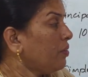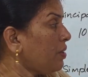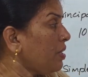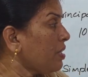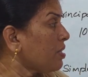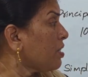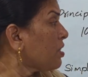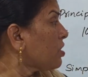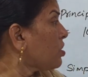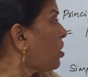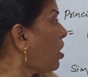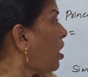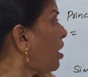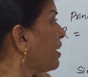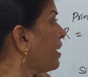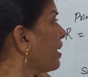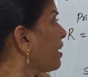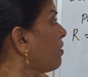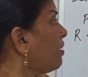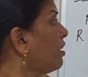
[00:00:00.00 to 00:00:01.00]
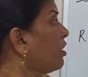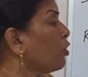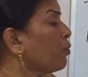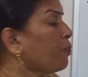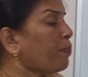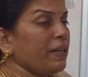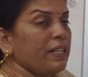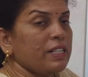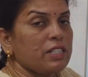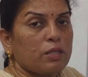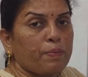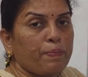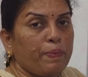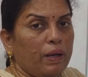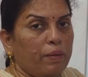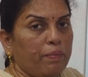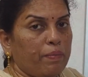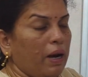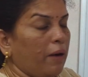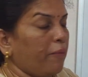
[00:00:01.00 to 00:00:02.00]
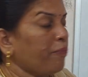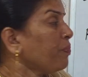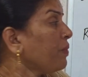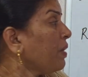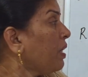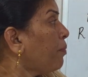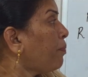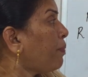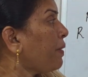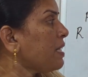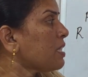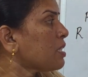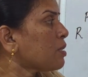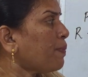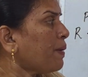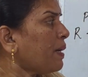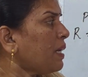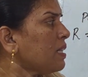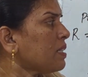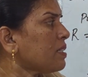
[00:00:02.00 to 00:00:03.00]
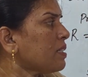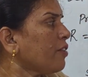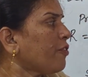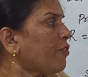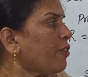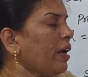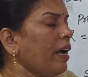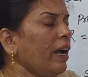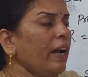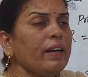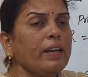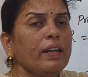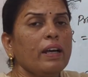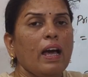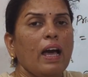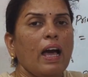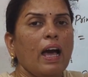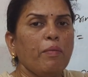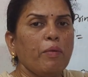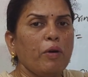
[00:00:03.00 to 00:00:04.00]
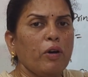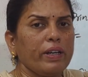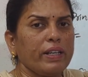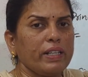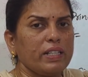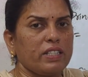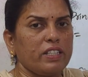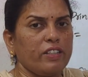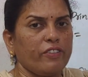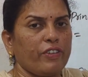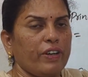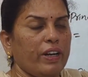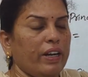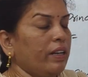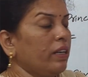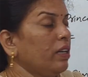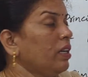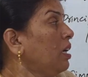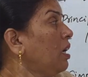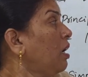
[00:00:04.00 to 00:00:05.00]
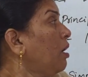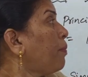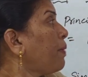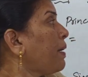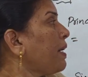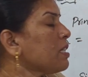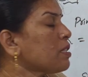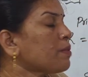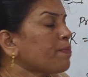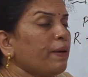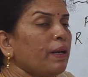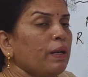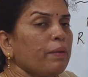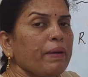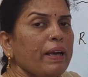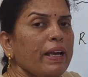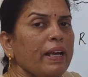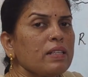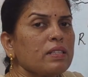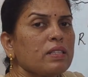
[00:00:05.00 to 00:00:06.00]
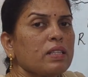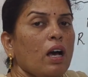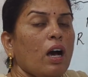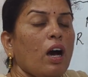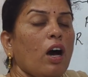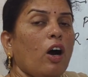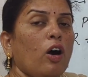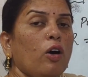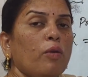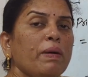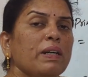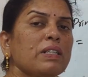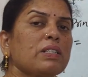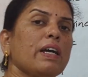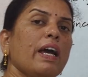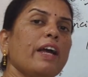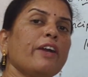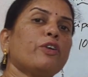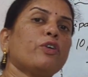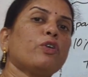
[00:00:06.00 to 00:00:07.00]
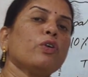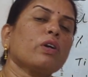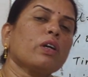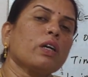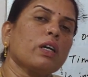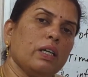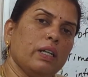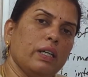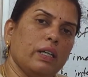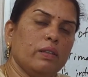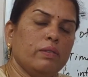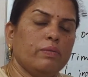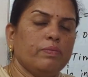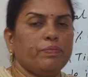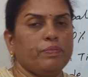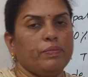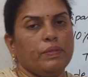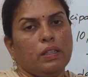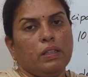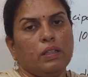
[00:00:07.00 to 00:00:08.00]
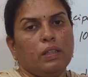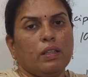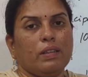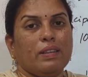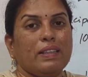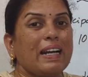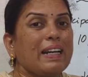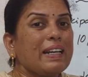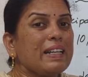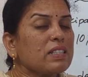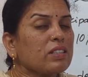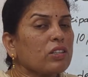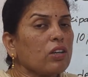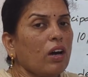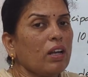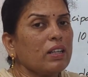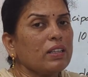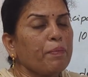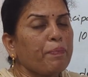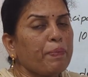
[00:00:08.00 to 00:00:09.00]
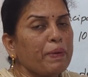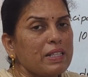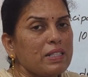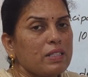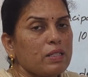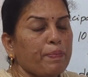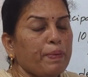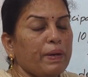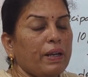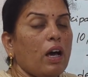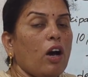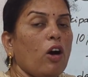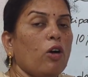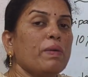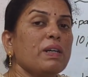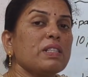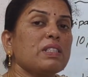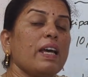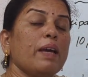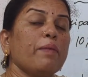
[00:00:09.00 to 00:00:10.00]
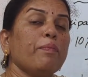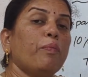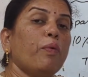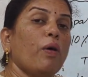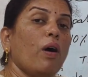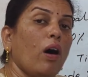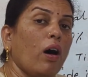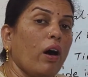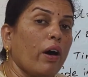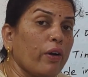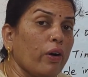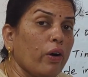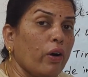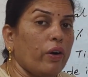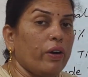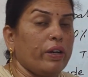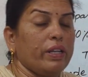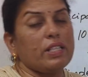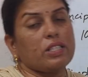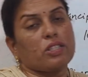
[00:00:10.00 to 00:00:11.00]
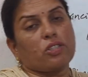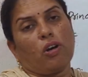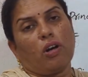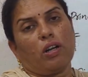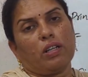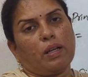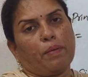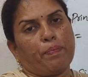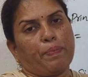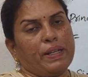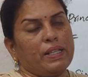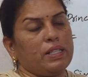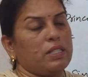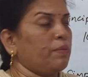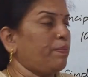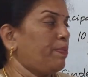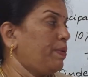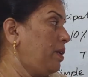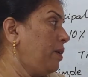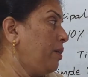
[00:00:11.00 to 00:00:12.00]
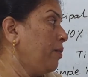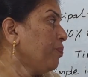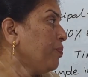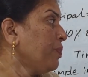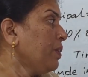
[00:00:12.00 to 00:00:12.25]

This is not equal to principal, ma. Principal is different, amount is different. Principal means how much I took. That is called the principal. How much I borrowed is called the principal.